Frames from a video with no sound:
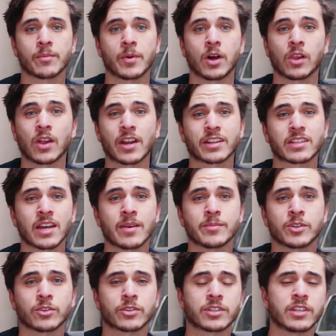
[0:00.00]
a lot of times
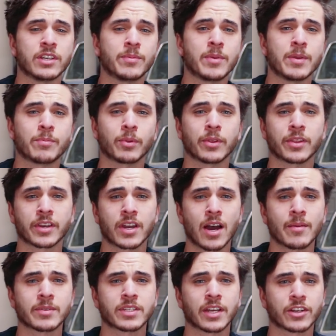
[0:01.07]
you'll see people in the
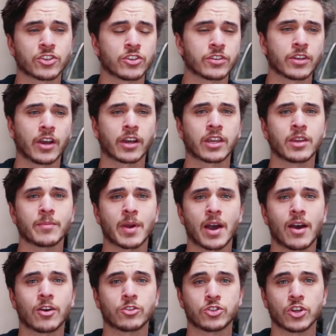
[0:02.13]
comment section talking about
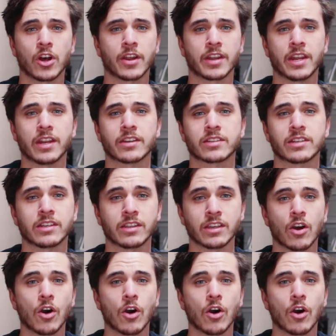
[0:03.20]
how John Hennessy,